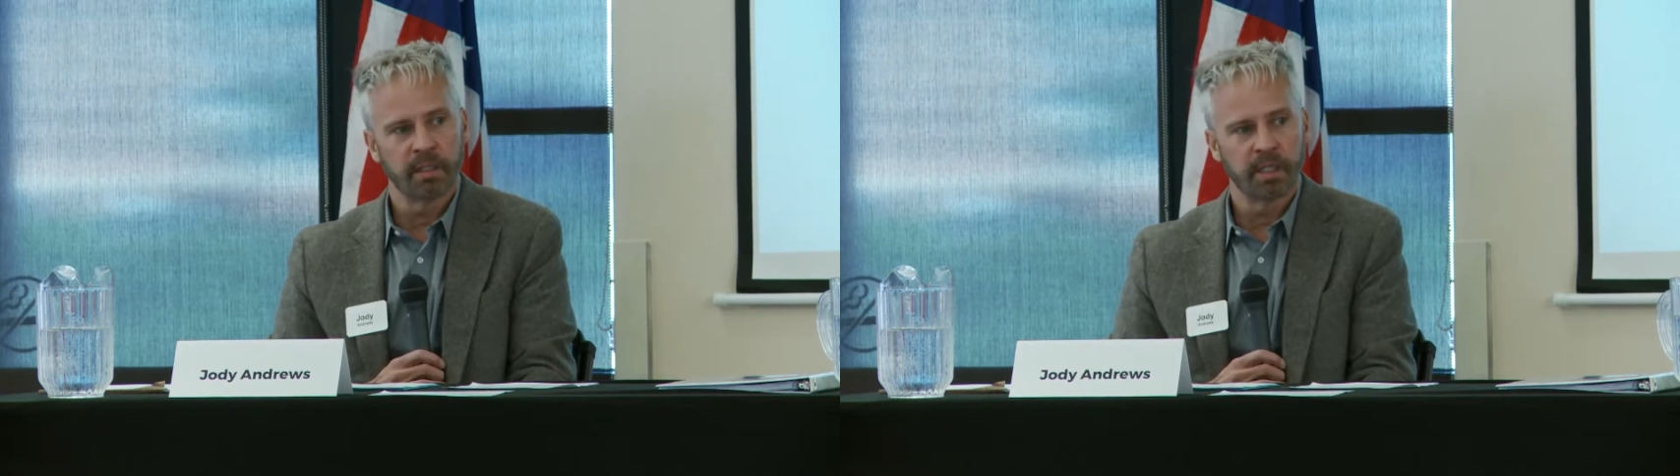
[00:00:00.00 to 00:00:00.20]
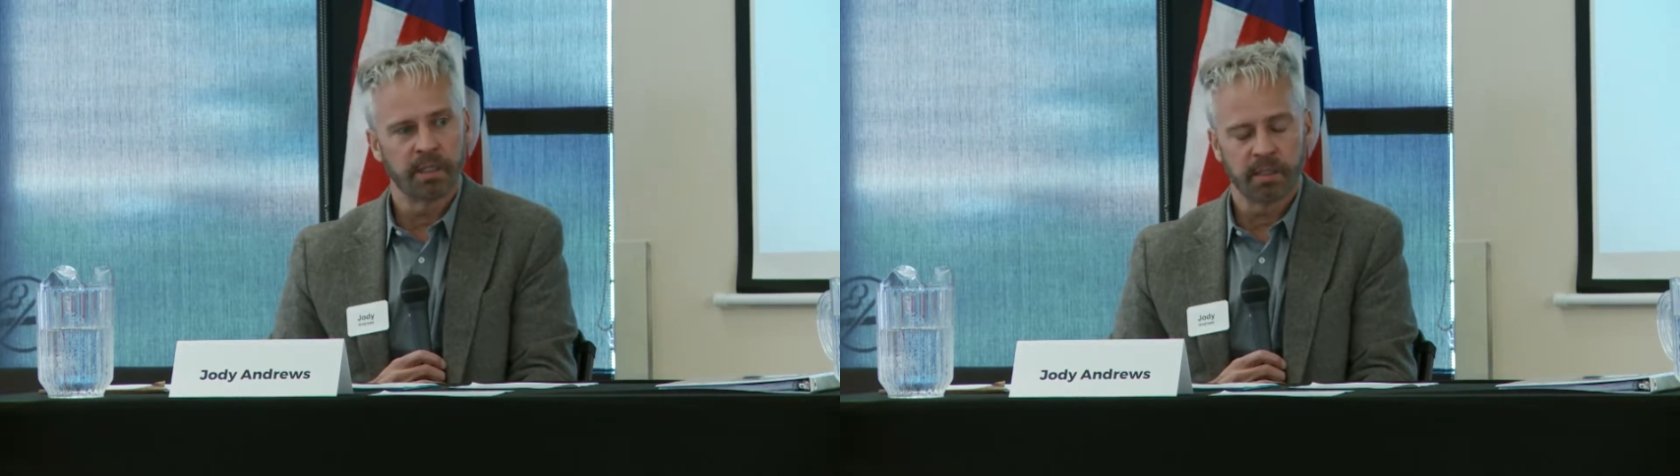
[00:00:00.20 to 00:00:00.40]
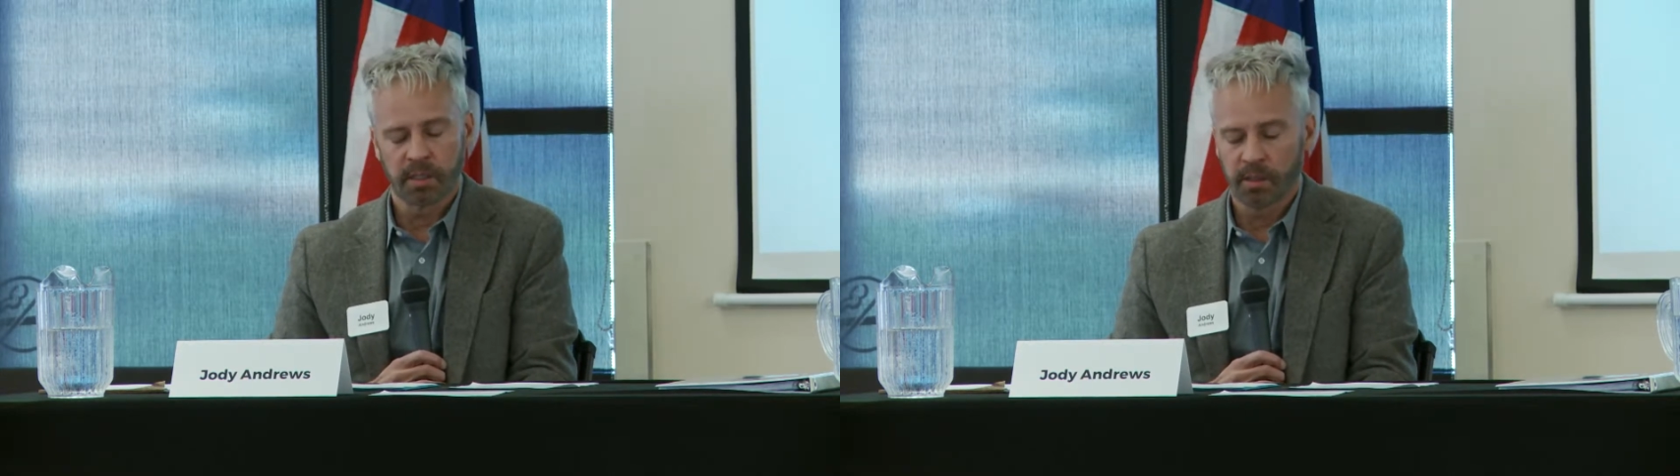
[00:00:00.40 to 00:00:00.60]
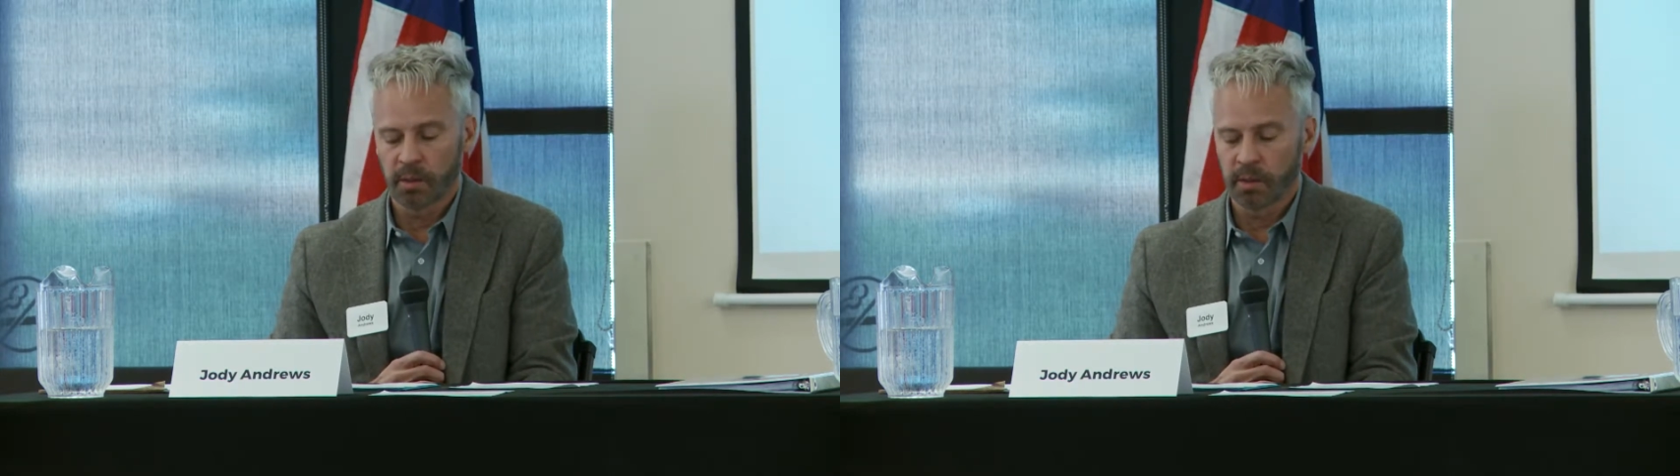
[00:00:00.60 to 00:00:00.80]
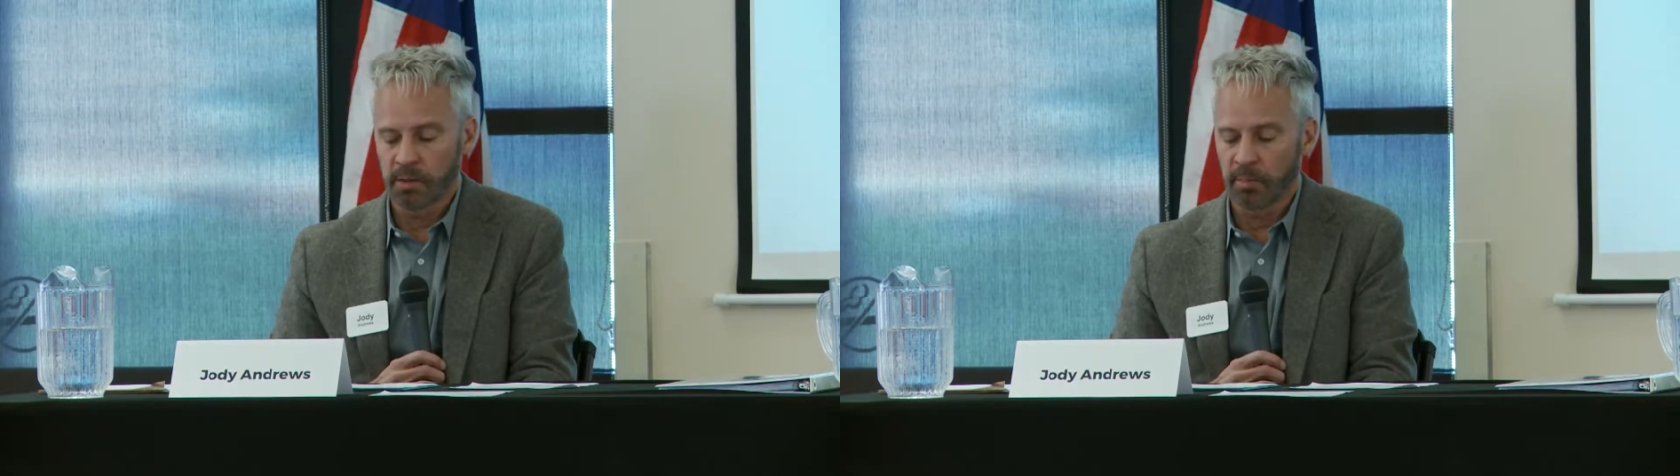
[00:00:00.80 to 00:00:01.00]
leaders in
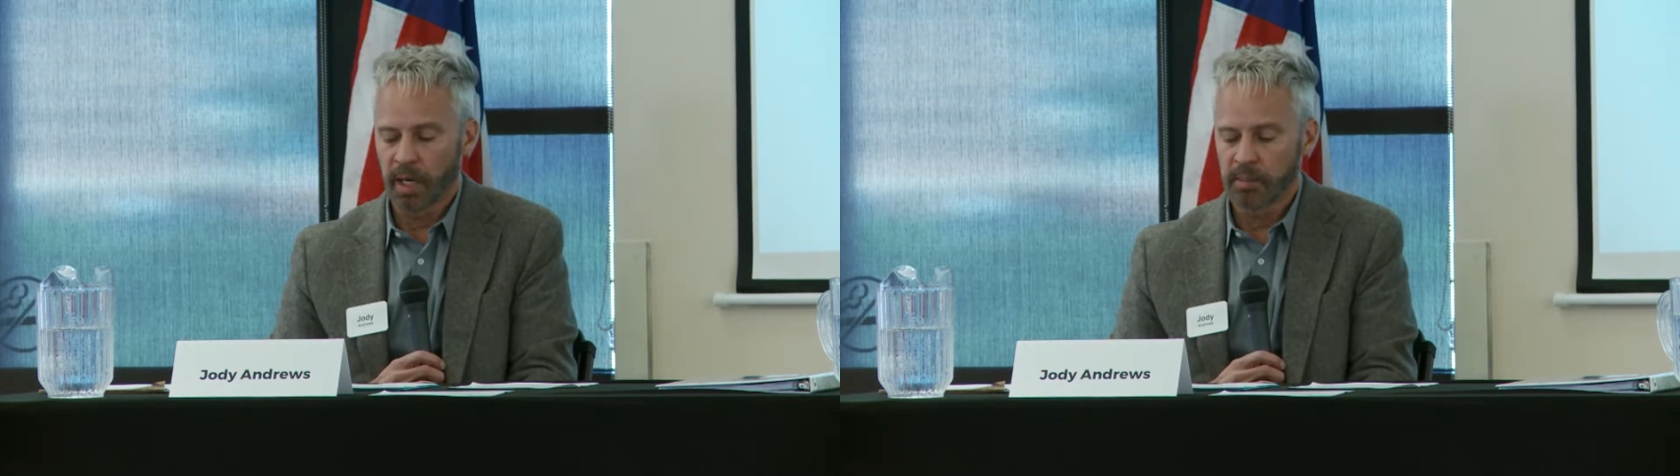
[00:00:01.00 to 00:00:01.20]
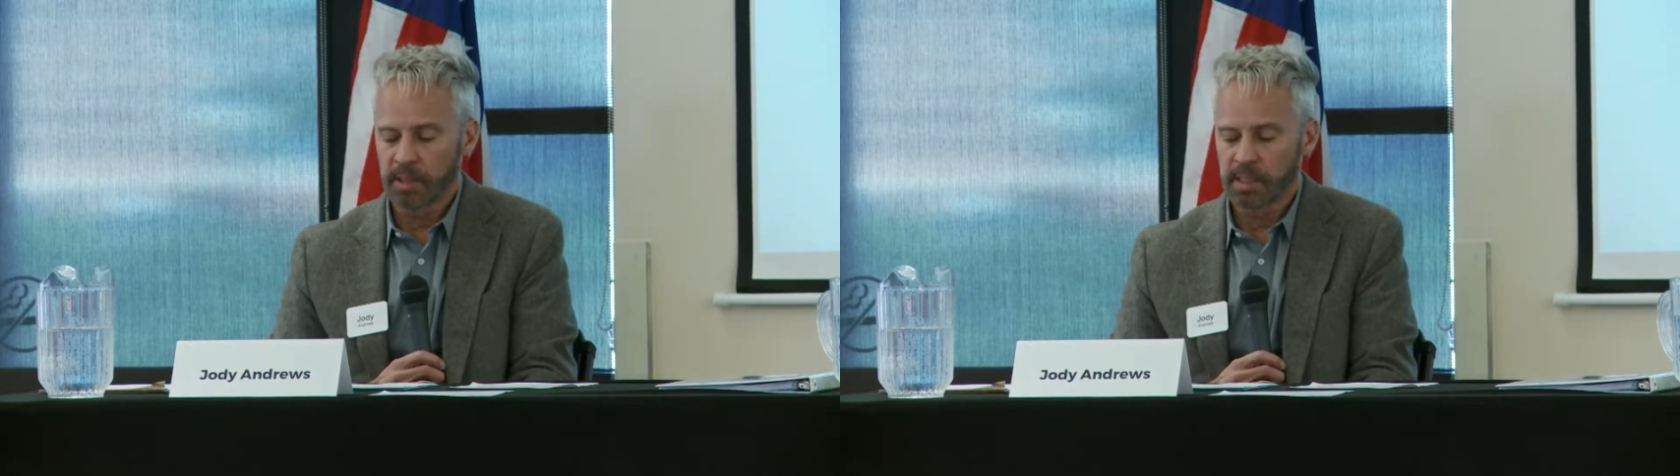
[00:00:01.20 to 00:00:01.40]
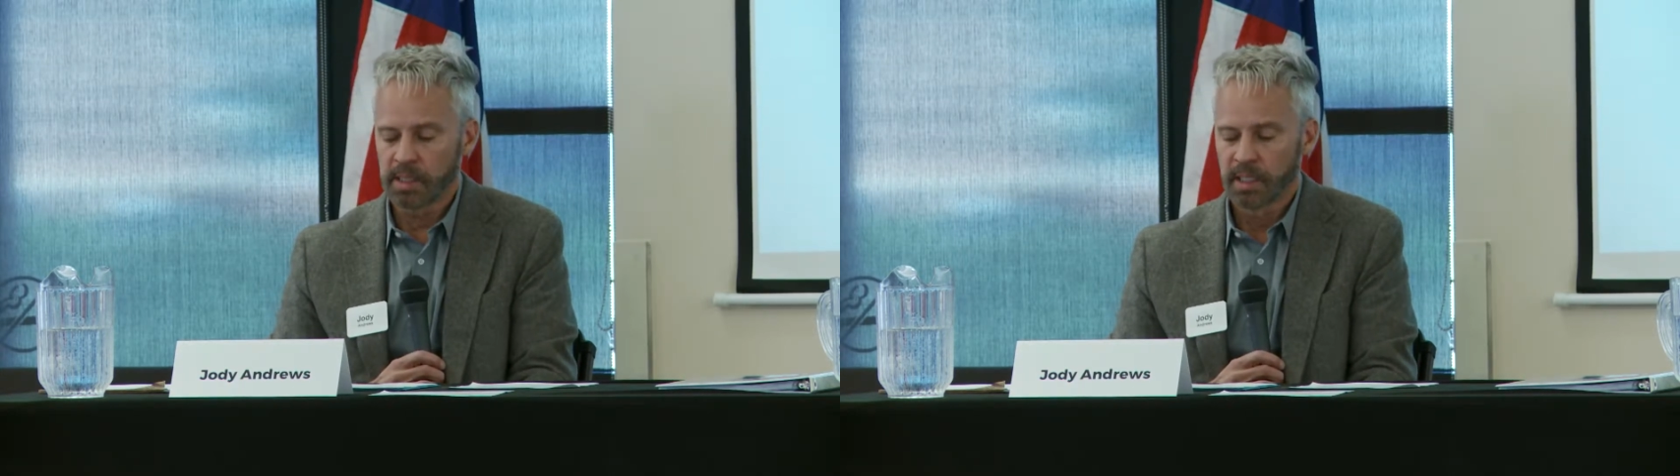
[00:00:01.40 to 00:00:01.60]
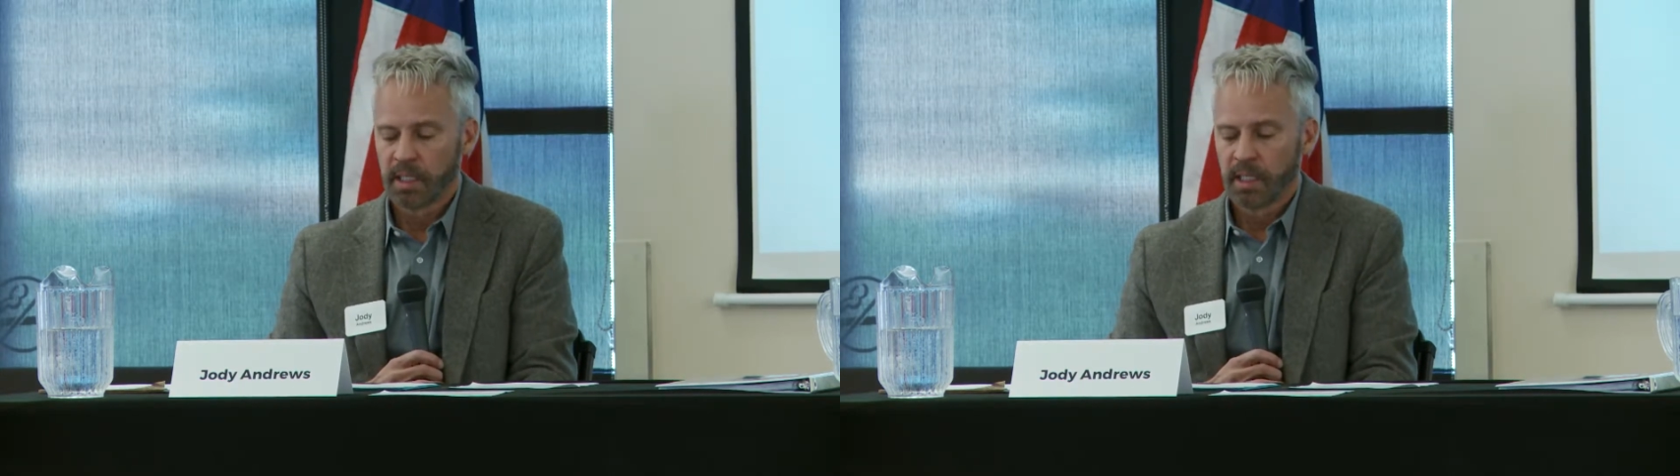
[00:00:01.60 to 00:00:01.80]
your departments.